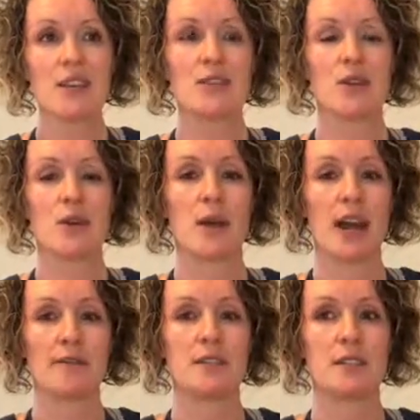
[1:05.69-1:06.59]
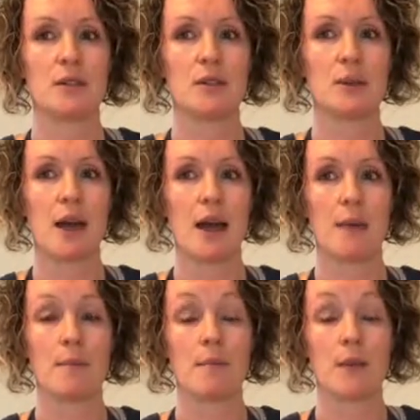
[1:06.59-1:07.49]
So you have to,
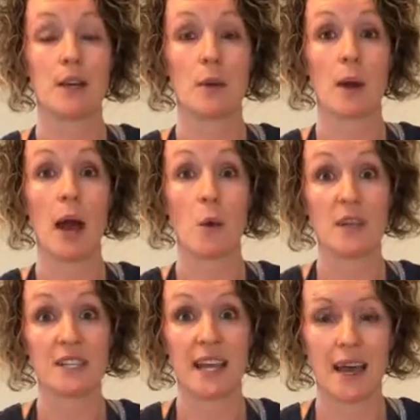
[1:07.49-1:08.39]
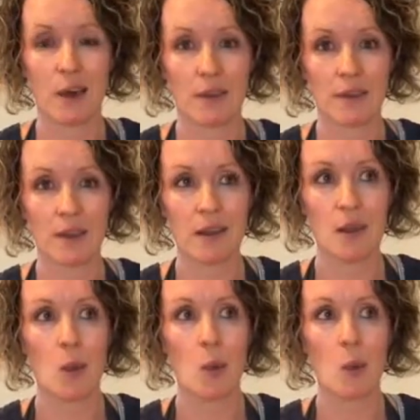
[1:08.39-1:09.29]
I want to get healthy.
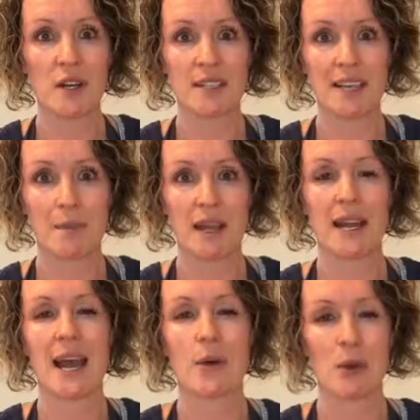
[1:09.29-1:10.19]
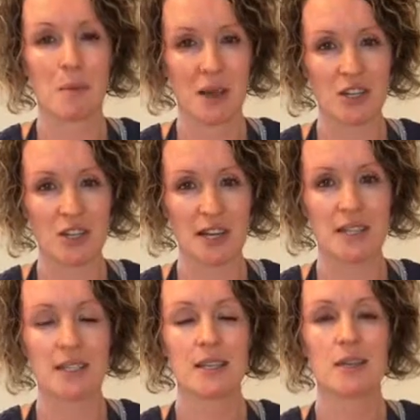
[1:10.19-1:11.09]
What does that mean? How do you measure
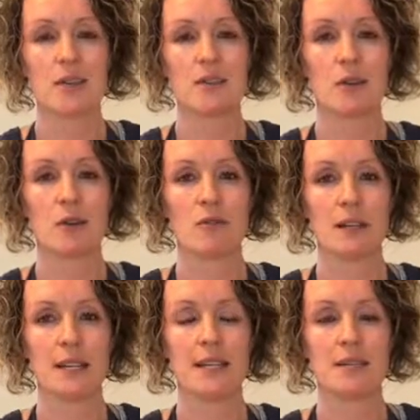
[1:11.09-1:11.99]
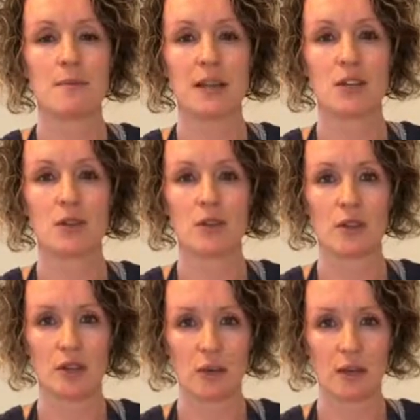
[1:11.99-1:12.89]
that? So you really need to make sure
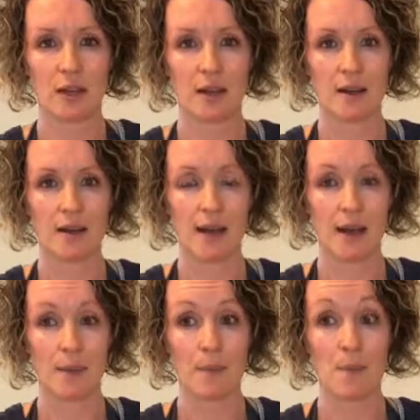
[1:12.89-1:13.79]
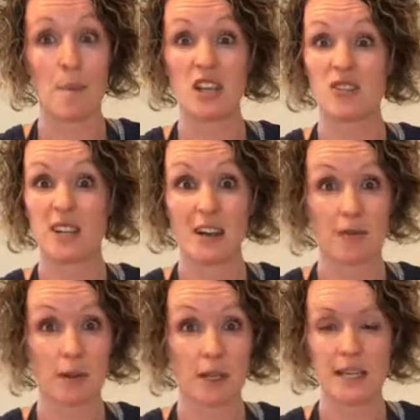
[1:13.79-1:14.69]
that you can measure it
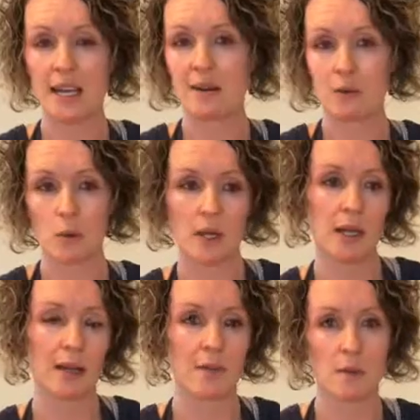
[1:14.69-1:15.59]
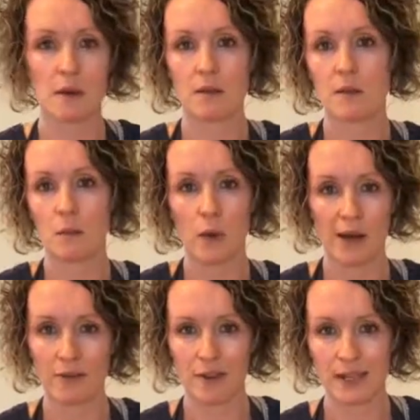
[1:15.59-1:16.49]
every day, every week, every month,
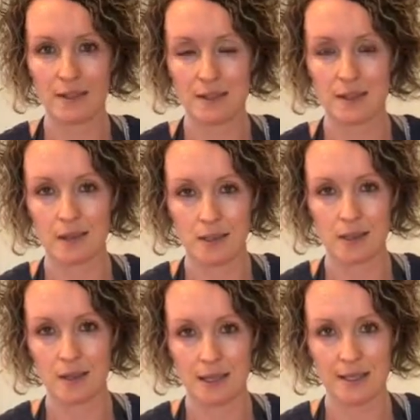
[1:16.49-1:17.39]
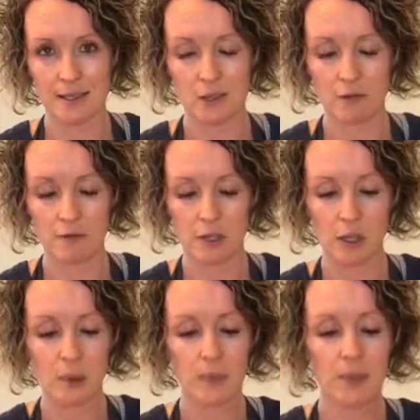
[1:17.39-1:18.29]
whatever it is that is good for
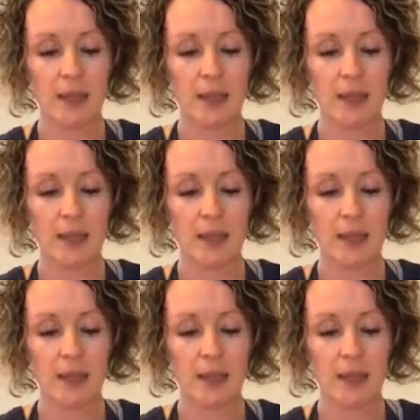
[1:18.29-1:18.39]
you.